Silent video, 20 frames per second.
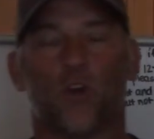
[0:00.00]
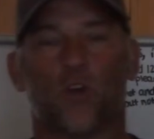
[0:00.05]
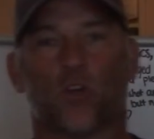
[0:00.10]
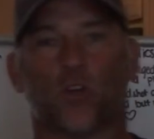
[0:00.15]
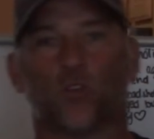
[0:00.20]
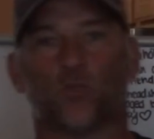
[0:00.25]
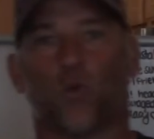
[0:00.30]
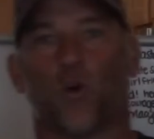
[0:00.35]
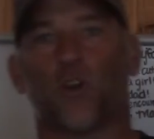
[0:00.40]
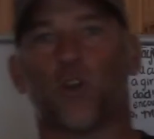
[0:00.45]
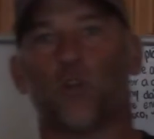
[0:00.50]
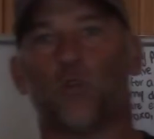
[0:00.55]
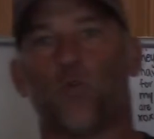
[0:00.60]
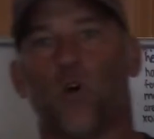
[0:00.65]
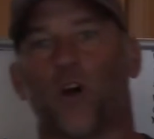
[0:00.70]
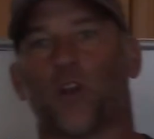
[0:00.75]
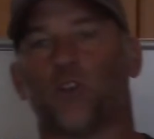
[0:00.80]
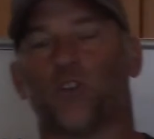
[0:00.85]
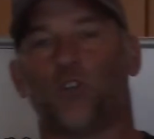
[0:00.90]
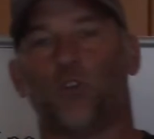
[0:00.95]
Because what you
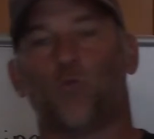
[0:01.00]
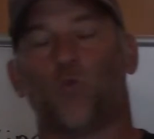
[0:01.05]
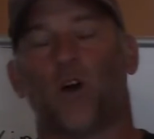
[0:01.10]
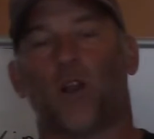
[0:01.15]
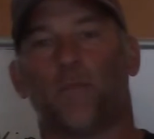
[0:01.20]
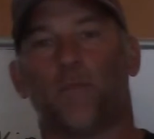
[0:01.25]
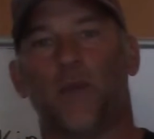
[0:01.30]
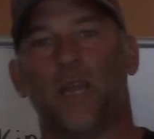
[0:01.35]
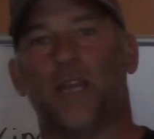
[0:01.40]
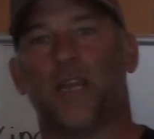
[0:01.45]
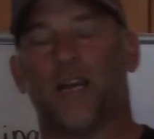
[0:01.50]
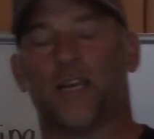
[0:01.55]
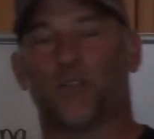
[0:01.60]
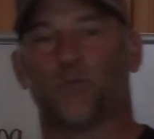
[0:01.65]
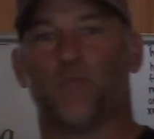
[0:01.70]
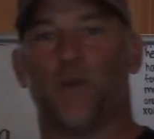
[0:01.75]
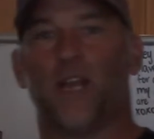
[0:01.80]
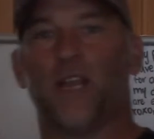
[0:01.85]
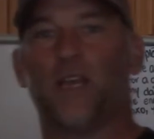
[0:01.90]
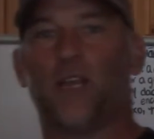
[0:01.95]
want is you want to meet
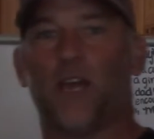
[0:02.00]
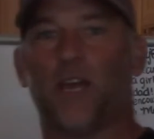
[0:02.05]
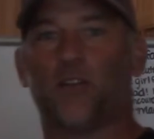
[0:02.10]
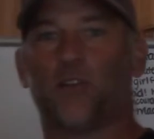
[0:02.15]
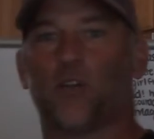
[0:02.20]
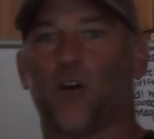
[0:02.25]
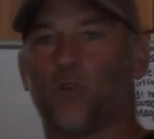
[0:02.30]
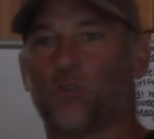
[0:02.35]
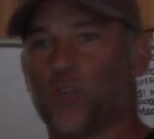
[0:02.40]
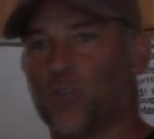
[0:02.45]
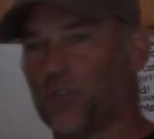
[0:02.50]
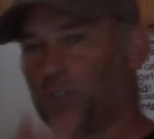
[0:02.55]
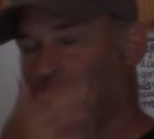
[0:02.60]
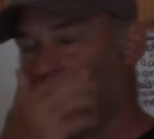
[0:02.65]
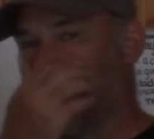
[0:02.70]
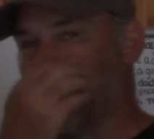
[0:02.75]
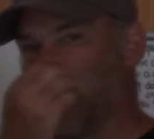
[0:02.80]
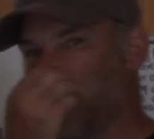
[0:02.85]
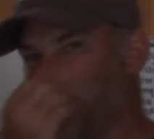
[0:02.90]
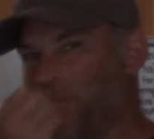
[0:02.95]
as many head coaches
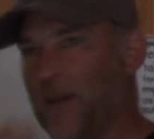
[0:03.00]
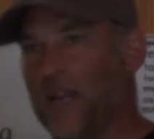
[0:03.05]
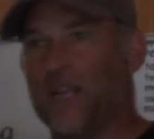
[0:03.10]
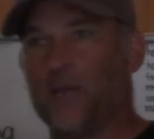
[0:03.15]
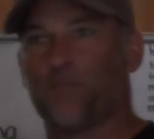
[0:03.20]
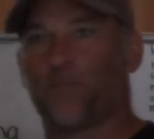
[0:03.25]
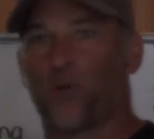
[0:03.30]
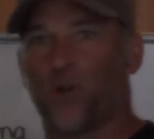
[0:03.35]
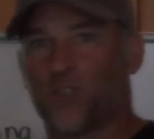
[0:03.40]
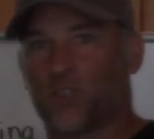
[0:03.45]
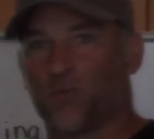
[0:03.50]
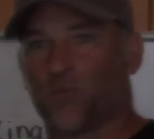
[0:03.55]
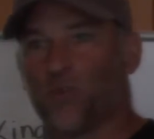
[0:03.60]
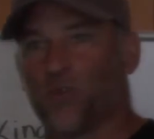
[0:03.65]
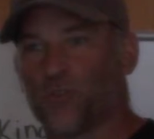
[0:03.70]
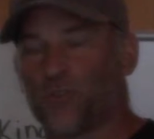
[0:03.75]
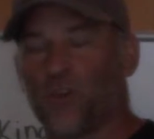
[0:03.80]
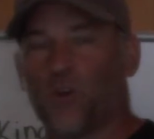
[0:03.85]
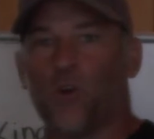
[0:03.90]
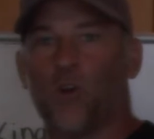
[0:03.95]
and as many
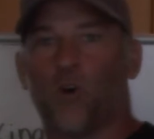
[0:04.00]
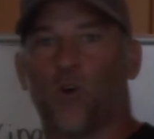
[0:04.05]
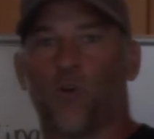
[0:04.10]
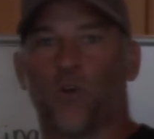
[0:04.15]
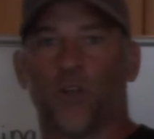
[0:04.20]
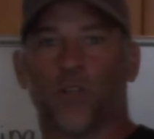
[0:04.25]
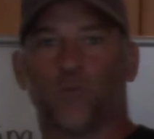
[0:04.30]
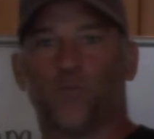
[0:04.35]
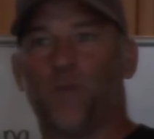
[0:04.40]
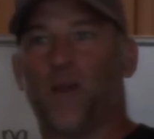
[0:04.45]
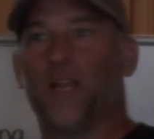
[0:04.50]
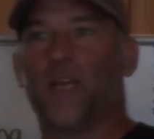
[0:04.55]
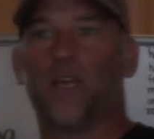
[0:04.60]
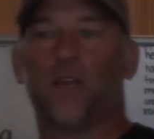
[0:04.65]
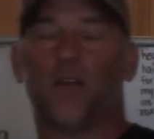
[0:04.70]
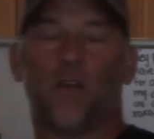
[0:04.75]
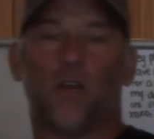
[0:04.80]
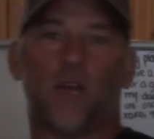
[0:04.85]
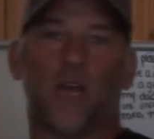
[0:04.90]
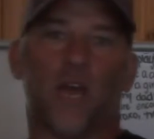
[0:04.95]
principals or as
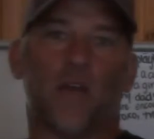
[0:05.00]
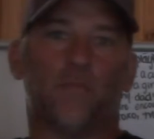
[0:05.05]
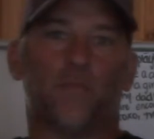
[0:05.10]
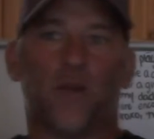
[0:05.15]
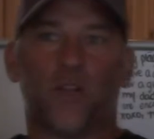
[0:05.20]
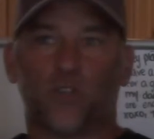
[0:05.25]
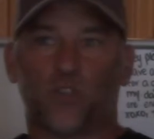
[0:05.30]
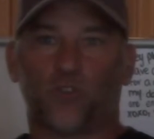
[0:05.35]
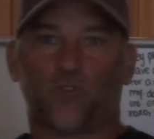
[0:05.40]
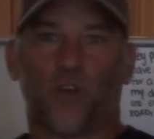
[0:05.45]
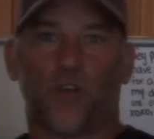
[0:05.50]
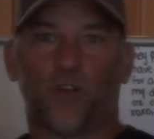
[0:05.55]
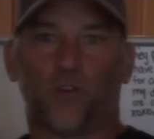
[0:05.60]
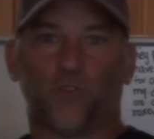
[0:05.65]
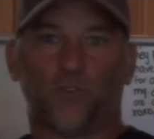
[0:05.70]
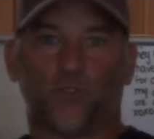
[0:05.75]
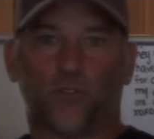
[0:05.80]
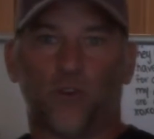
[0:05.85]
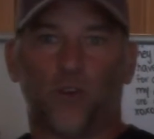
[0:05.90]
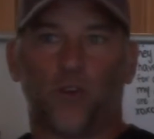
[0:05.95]
many
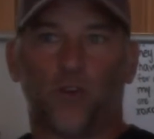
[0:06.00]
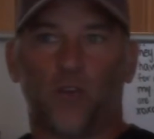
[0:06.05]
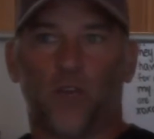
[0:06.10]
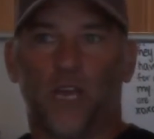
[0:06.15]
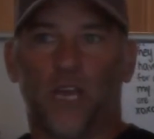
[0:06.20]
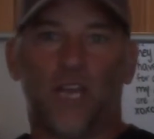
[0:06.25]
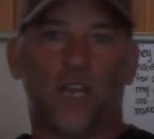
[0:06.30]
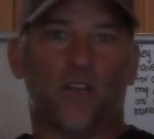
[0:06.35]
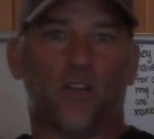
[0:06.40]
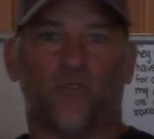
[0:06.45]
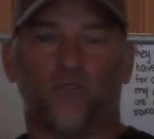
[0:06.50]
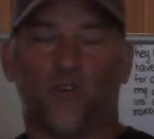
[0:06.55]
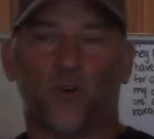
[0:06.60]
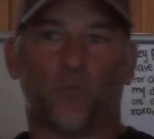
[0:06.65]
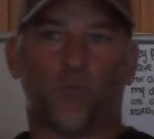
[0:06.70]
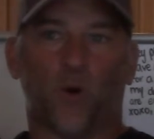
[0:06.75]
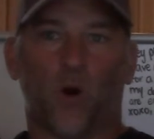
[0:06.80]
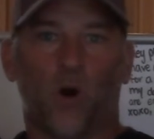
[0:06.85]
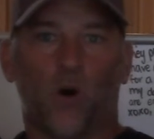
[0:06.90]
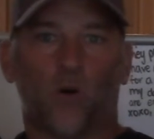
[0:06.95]
administrators in the
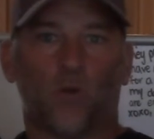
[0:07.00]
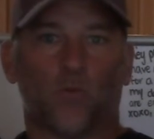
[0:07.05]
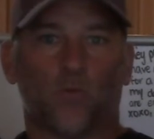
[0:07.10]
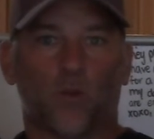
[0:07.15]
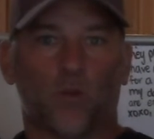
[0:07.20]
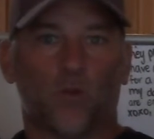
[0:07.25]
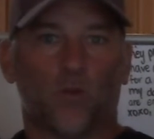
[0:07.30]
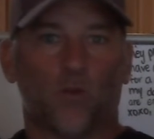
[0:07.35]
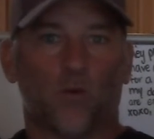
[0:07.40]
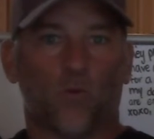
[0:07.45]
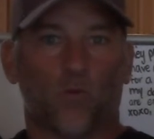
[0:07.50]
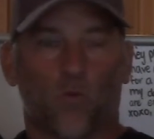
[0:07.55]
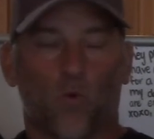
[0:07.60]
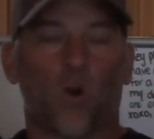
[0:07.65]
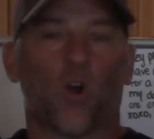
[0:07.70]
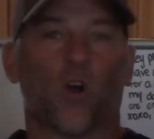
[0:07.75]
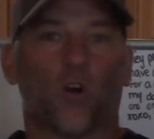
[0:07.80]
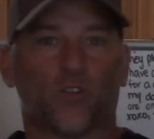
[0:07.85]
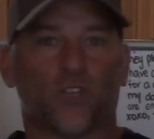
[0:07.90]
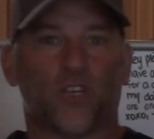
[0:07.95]
football
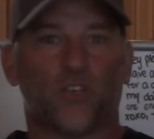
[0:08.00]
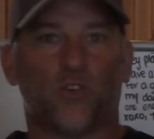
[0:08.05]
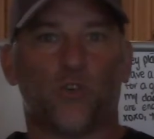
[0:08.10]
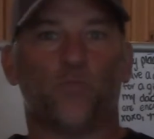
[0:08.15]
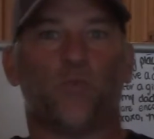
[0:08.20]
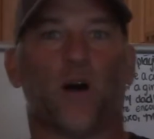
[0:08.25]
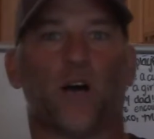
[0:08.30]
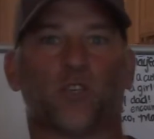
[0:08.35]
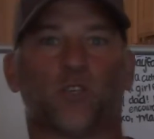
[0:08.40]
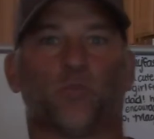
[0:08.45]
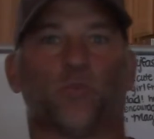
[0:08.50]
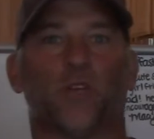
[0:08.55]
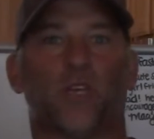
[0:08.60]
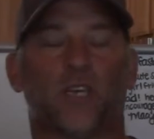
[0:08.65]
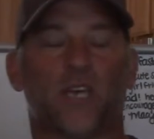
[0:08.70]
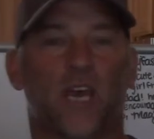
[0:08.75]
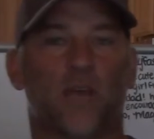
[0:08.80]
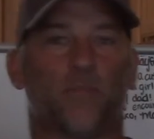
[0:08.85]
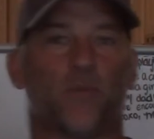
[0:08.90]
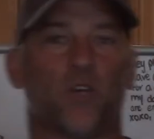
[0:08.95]
world as you possibly
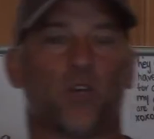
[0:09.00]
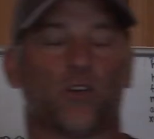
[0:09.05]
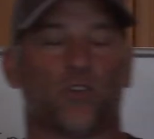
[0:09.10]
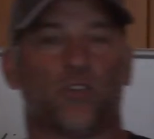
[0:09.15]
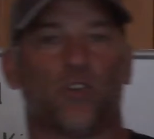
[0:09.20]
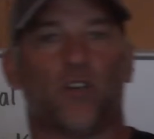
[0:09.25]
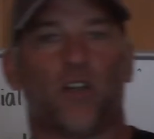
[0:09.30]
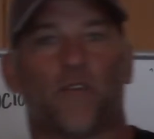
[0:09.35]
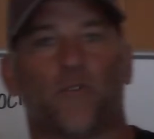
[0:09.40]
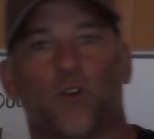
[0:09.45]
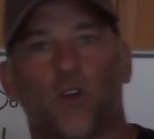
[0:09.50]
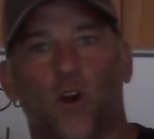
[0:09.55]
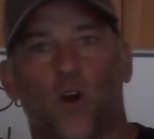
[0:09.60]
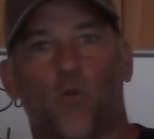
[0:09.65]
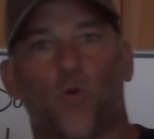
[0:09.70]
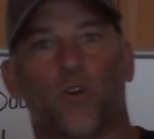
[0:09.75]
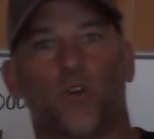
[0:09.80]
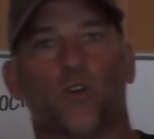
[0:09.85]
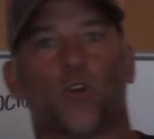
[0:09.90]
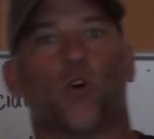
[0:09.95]
can, because you never
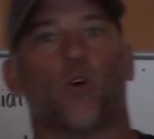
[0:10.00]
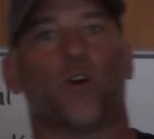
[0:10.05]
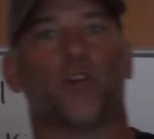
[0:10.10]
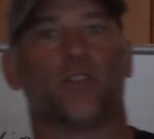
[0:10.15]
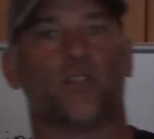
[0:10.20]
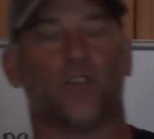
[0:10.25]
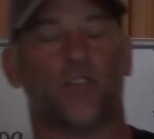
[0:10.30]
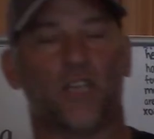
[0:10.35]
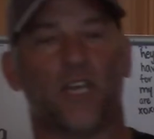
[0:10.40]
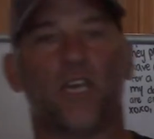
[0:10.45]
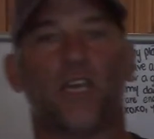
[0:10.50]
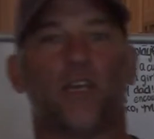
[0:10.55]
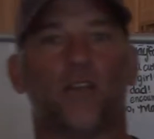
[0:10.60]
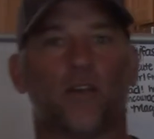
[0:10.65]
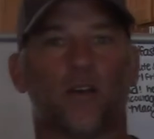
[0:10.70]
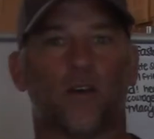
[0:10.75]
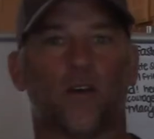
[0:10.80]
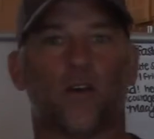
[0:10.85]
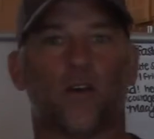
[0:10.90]
know when you're going to need